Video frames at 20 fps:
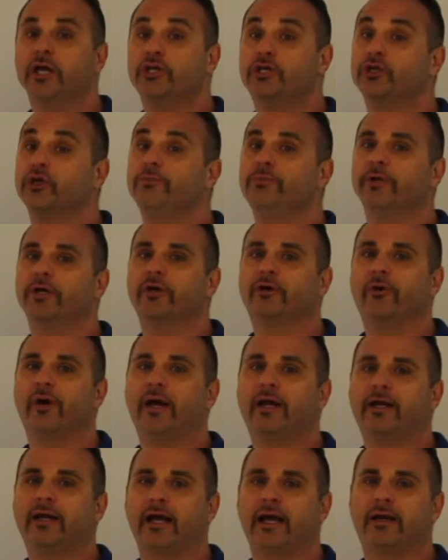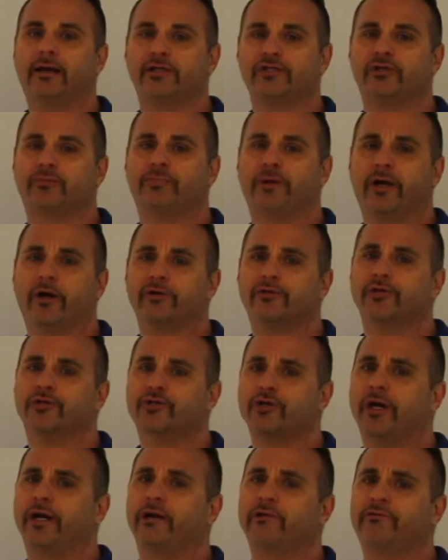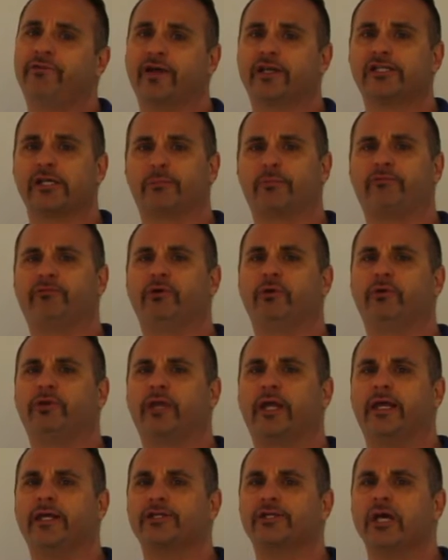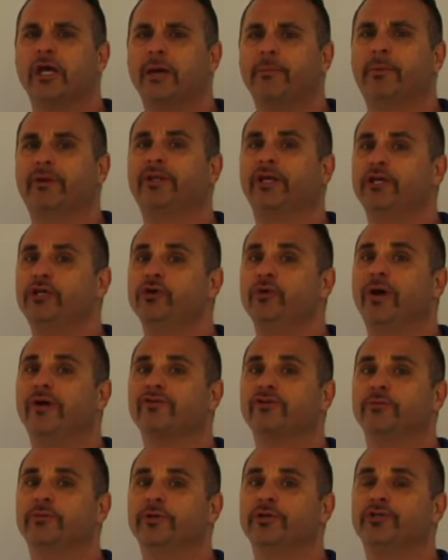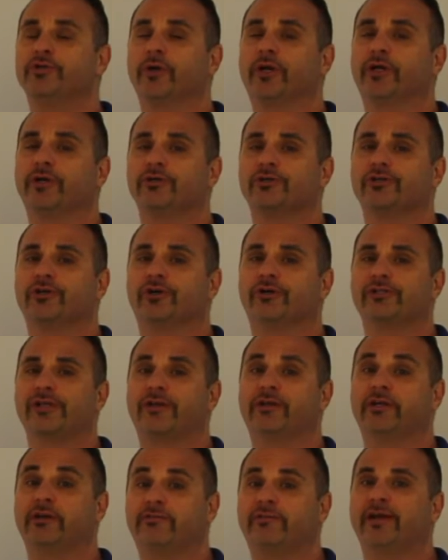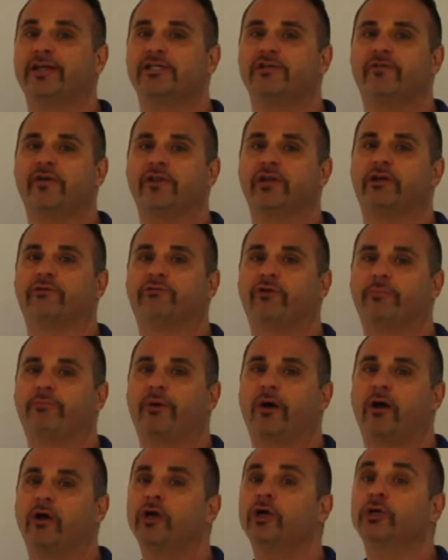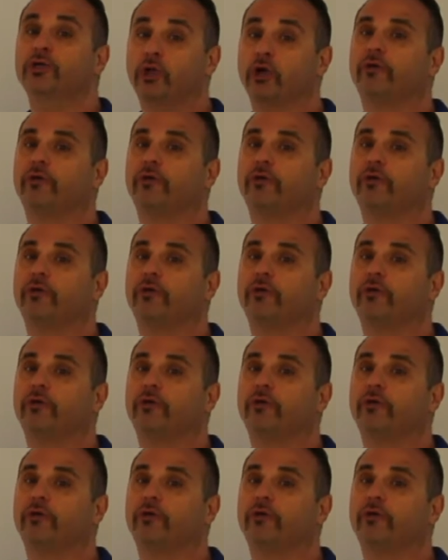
Should be a great contest. The Bears are trying to fix up a few things, but they do have some injury concerns on the defensive end of the football.